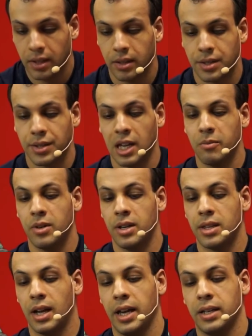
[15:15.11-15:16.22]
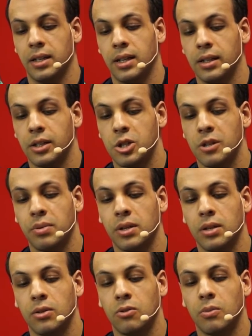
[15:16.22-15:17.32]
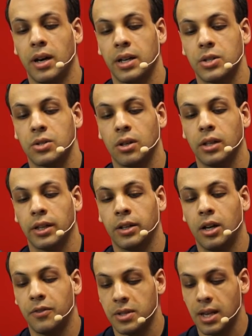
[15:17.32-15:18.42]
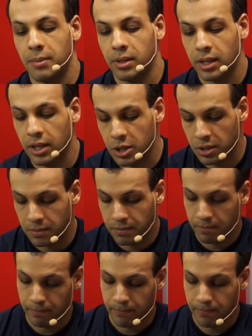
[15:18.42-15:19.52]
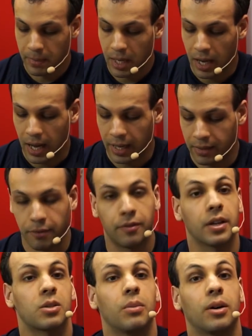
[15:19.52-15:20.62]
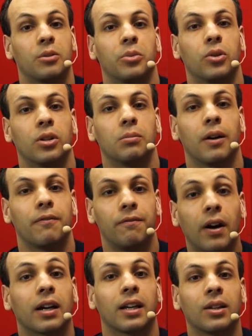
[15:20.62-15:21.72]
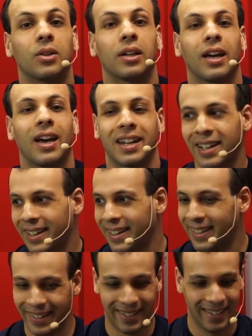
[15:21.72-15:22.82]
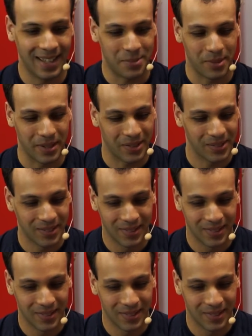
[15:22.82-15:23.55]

The same way that I can kill a GPU by installing an Office application, I can fix a motherboard by fucking looking at it. That's pretty cool.